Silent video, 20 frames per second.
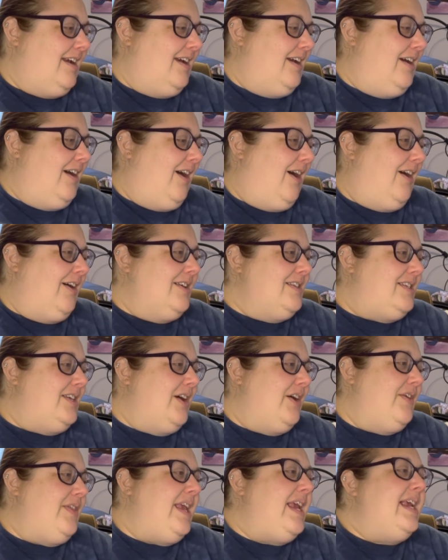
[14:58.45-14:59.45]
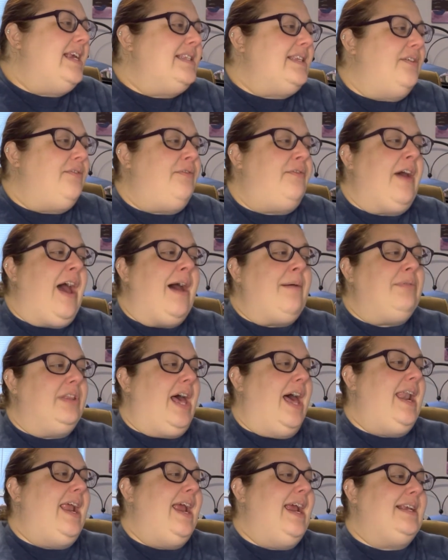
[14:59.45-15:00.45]
Also these
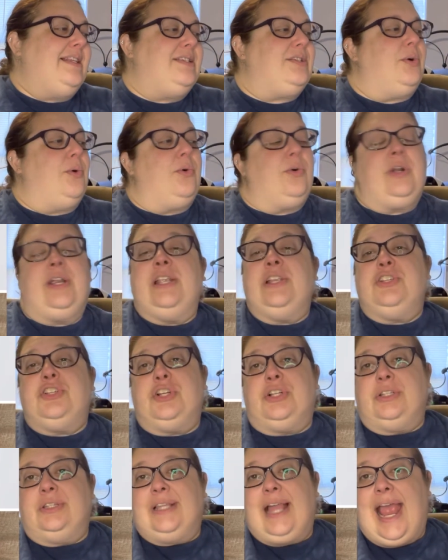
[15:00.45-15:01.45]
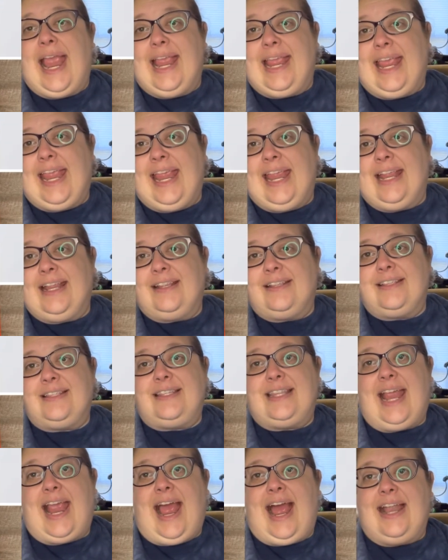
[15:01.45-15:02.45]
Fabletics orange leggings.
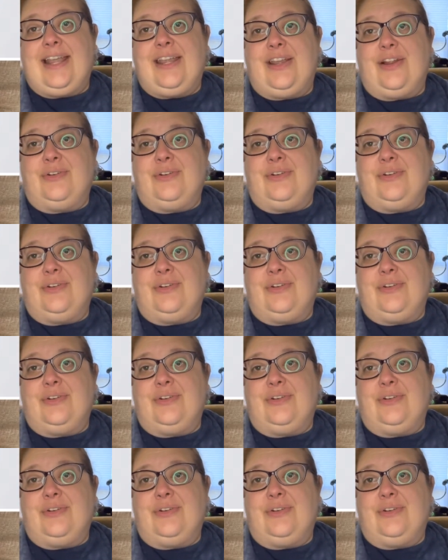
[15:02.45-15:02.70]
They had no